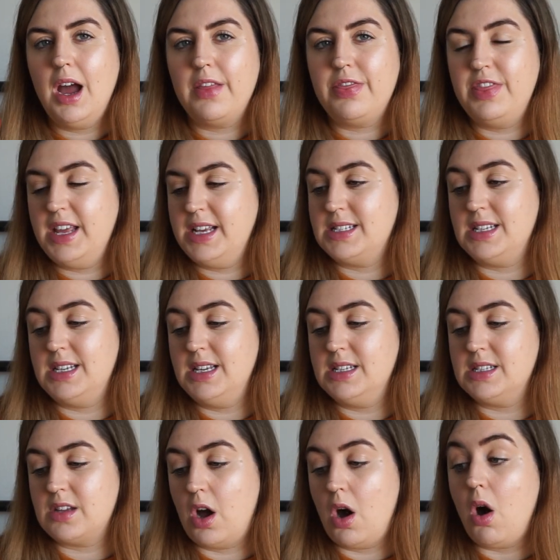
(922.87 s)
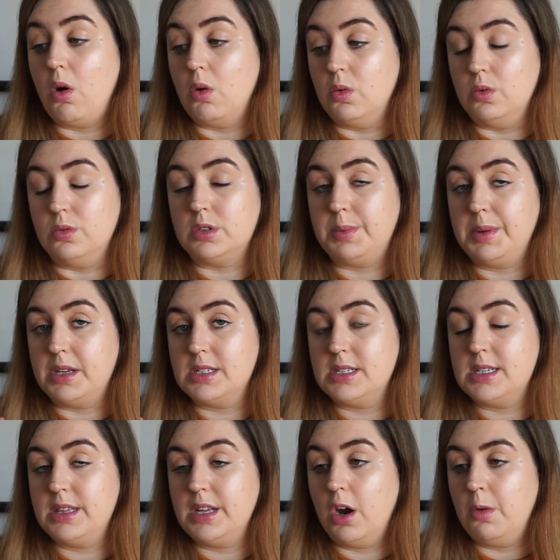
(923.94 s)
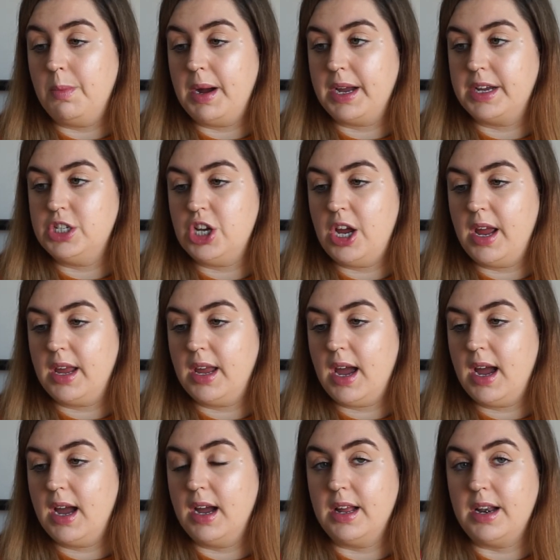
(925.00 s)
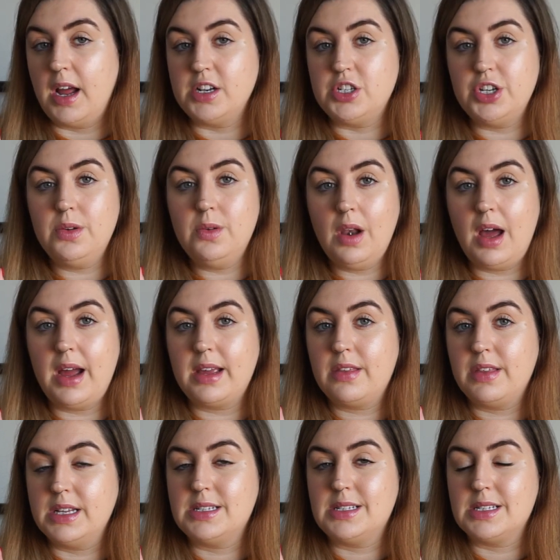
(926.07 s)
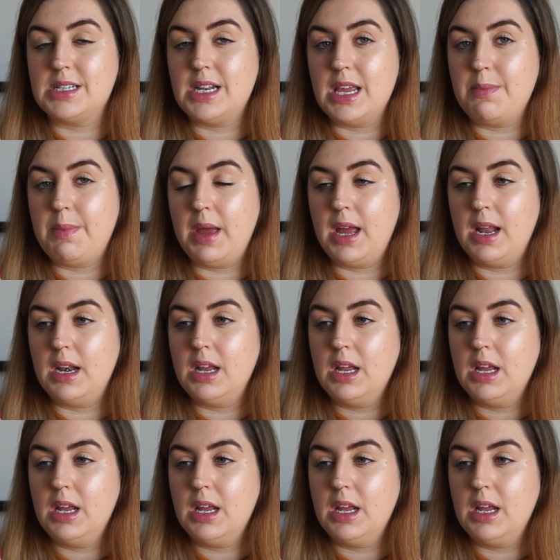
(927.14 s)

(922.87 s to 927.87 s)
This is old because it's in the old packaging, and I do like this to sleep in,